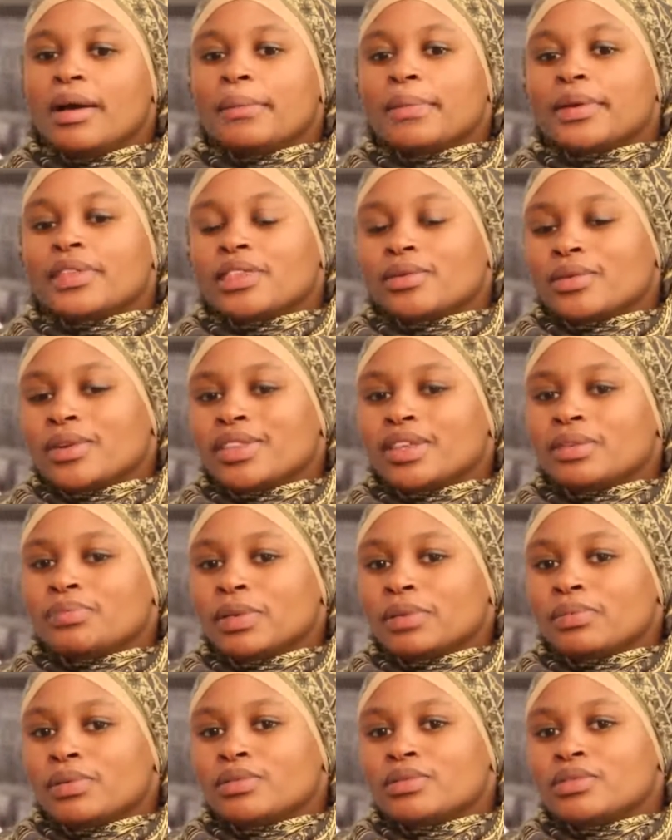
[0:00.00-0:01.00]
but the way that
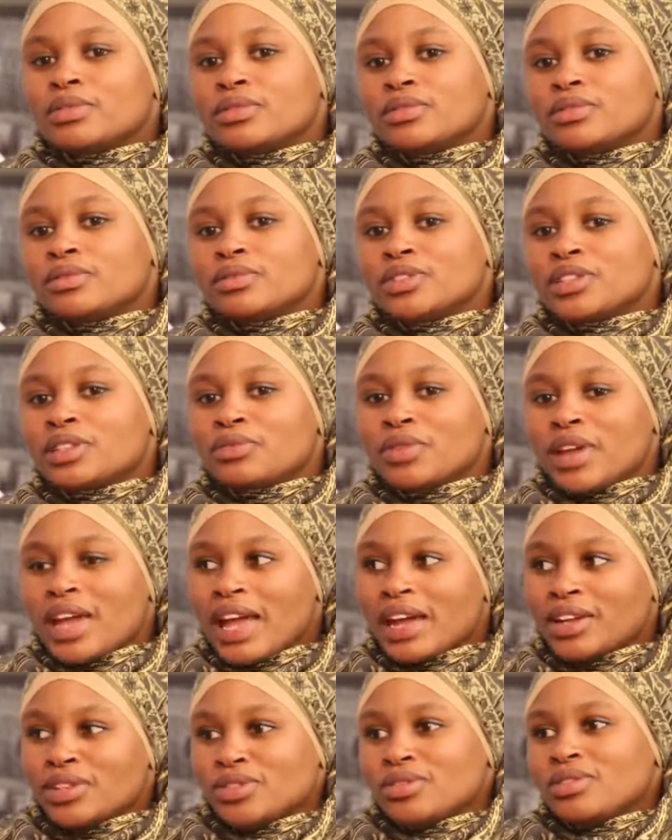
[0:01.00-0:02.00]
people will
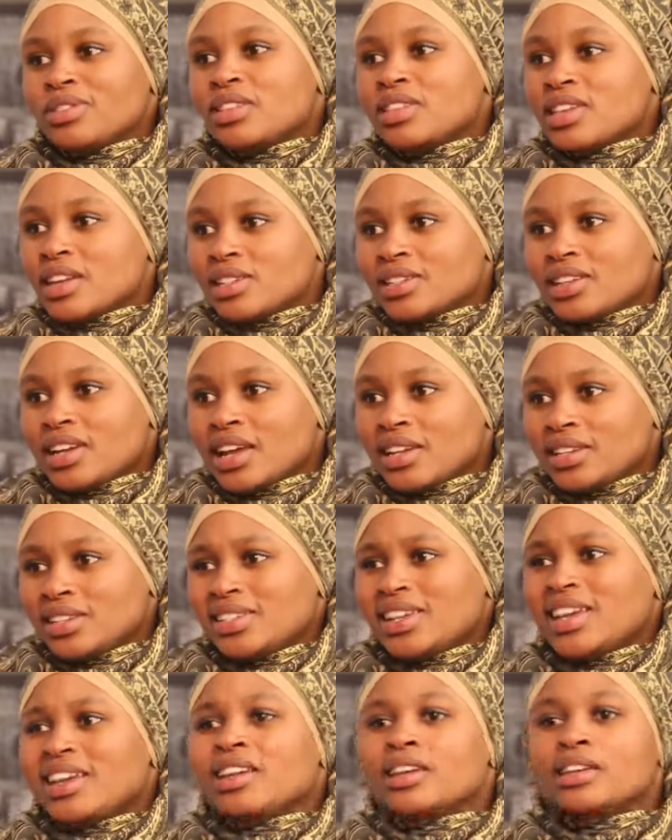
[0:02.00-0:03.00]
react to the things that I
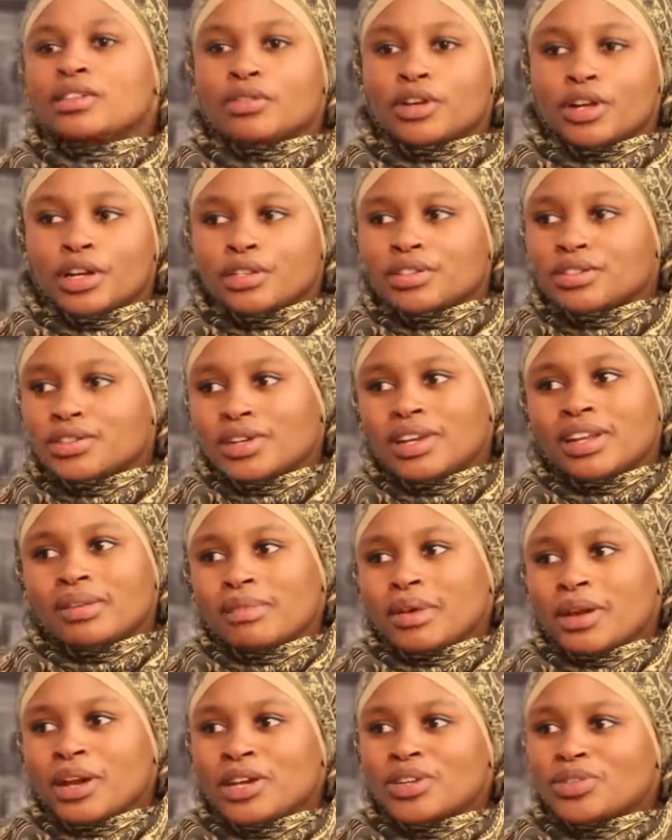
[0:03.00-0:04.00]
say concerning
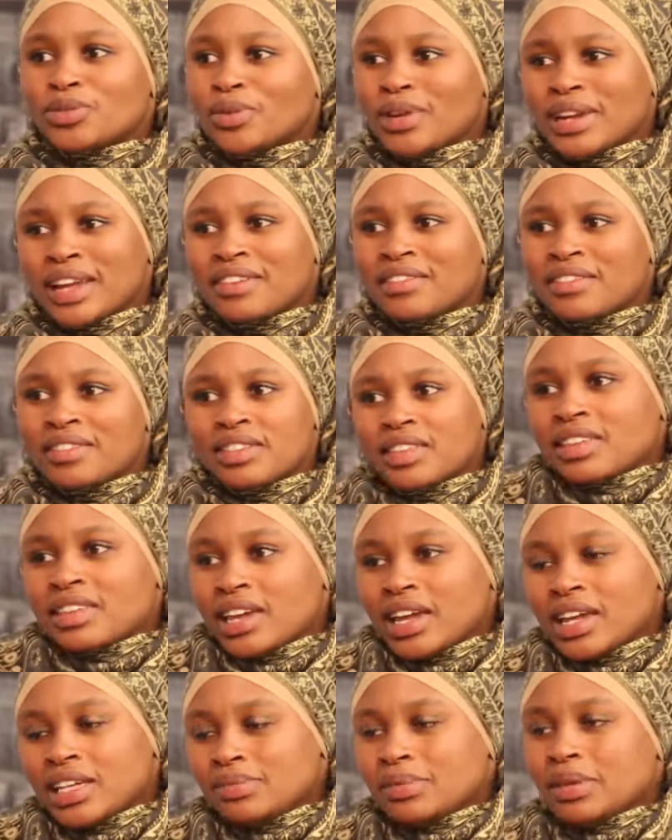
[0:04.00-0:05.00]
marriage or whatever
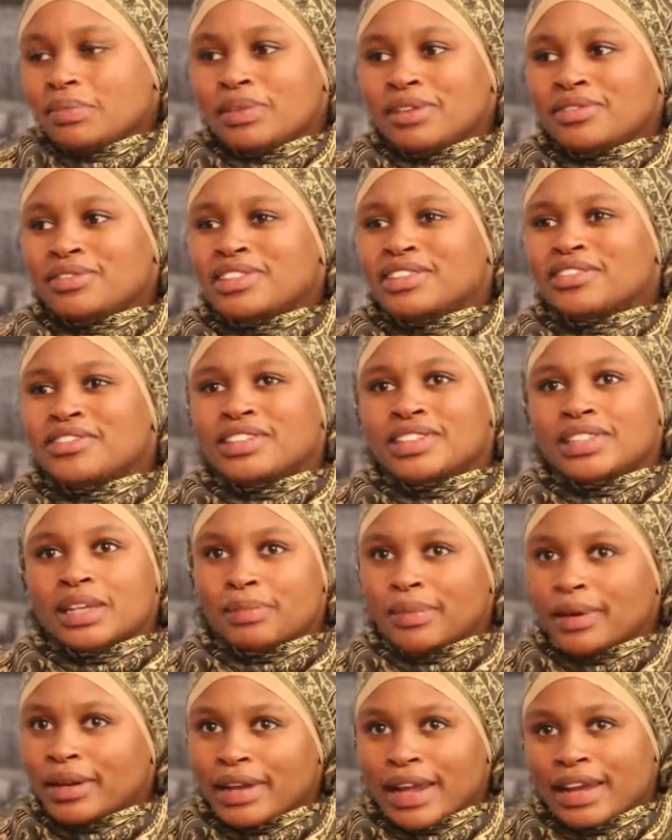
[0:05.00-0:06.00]
case may be, even if it's
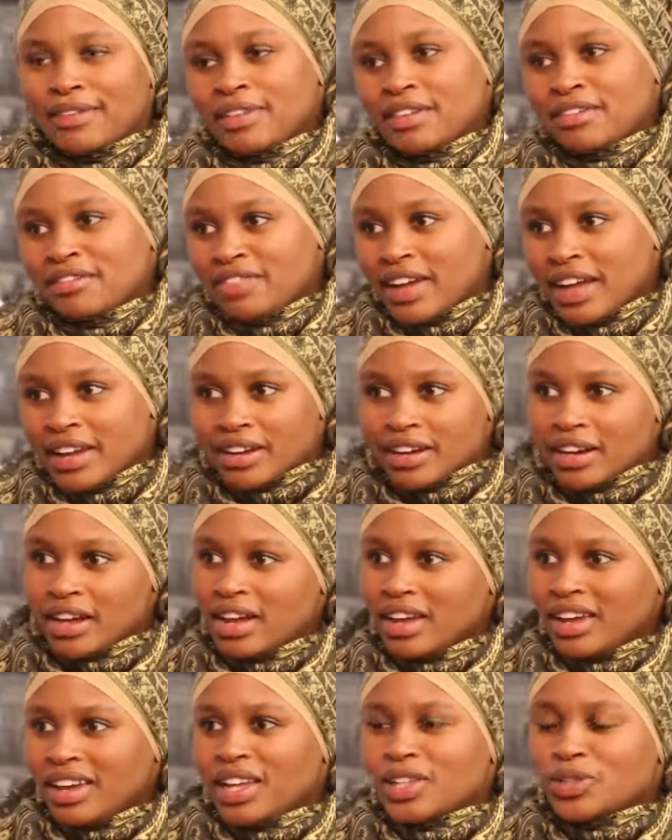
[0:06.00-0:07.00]
about having fun,
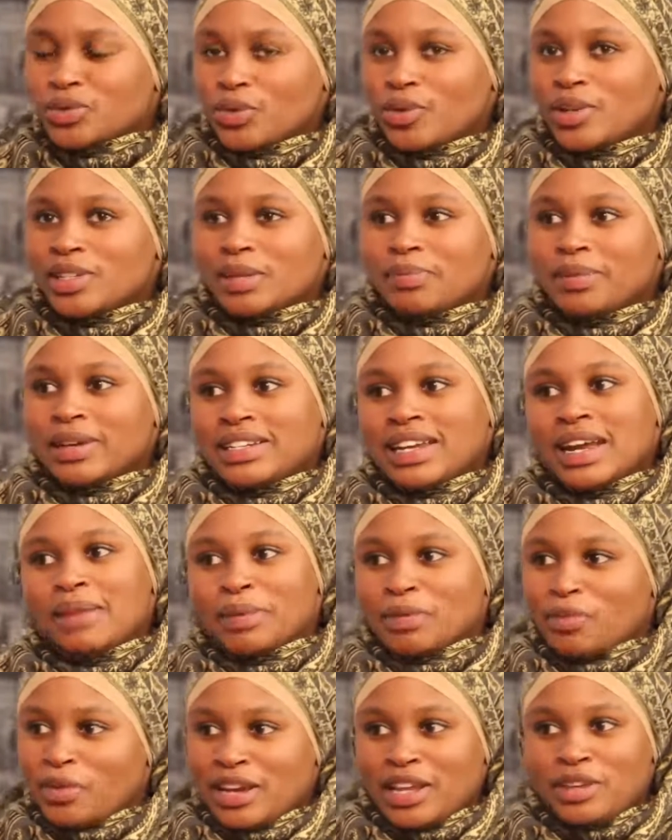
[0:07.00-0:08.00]
it's always about, yeah,
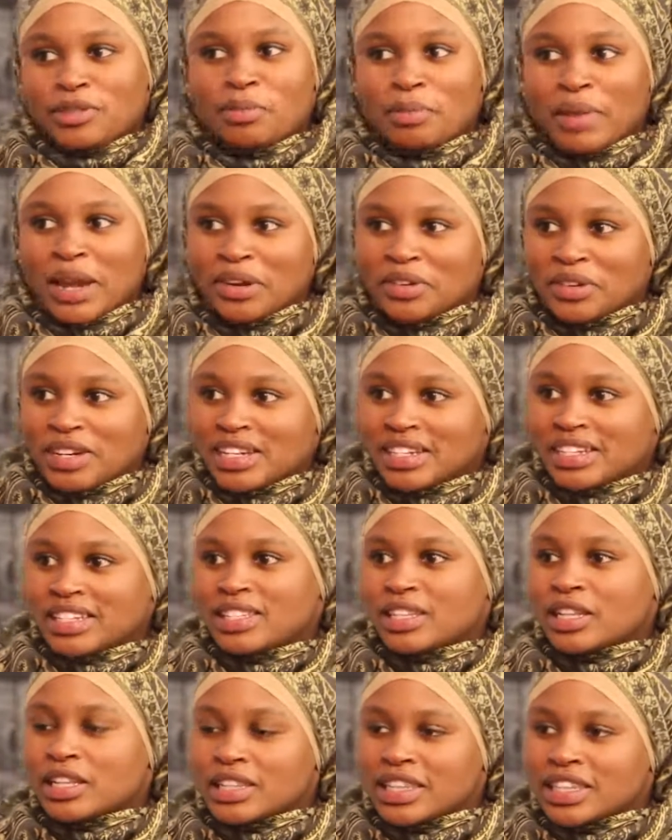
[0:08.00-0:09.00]
but when are you married?
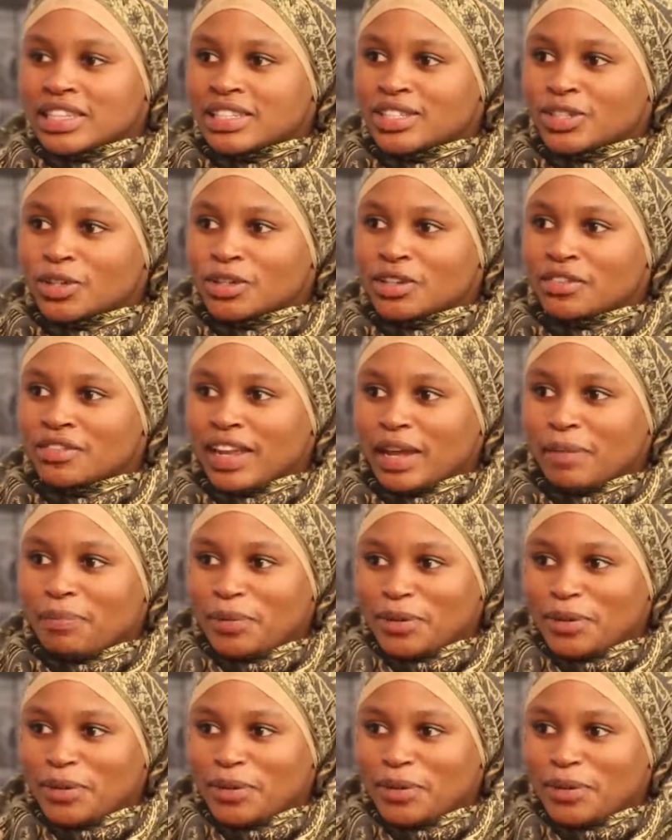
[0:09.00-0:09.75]
It's this sort of like